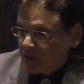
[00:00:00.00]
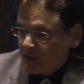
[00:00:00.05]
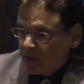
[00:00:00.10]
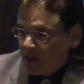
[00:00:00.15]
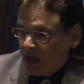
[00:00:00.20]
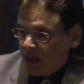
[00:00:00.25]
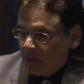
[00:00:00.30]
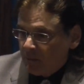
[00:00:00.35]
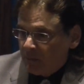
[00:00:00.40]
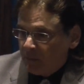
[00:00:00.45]

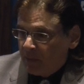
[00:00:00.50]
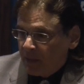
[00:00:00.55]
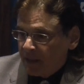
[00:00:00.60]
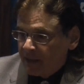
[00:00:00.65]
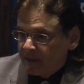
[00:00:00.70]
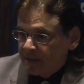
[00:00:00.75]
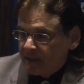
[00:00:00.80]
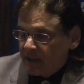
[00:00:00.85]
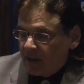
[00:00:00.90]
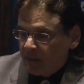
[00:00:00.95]

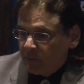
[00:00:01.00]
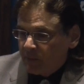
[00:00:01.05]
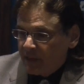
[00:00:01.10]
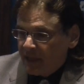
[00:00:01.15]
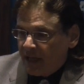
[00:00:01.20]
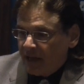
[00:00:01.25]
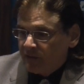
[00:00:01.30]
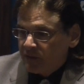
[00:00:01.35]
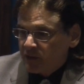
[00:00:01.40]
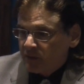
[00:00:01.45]
But we
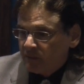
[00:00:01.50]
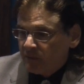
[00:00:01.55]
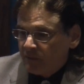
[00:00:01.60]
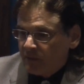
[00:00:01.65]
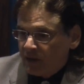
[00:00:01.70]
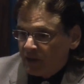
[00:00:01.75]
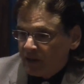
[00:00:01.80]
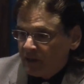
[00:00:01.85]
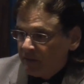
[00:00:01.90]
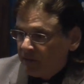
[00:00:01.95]
have some
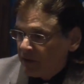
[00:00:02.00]
very,